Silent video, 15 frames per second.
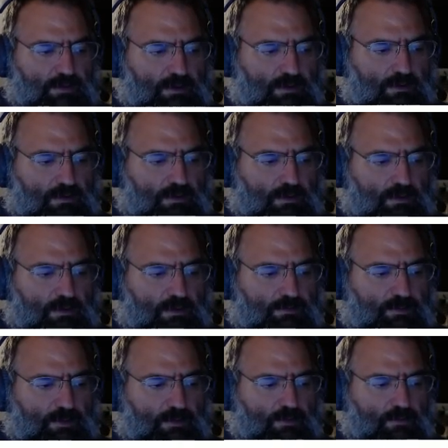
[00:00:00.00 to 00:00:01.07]
a
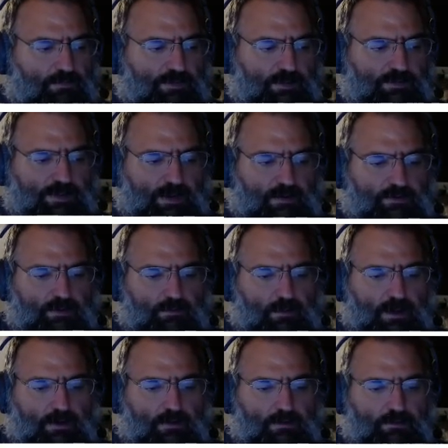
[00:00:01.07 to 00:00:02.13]
few first 1,000
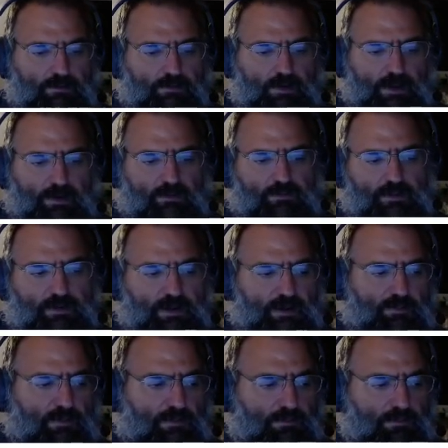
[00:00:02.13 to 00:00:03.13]
records out of the table.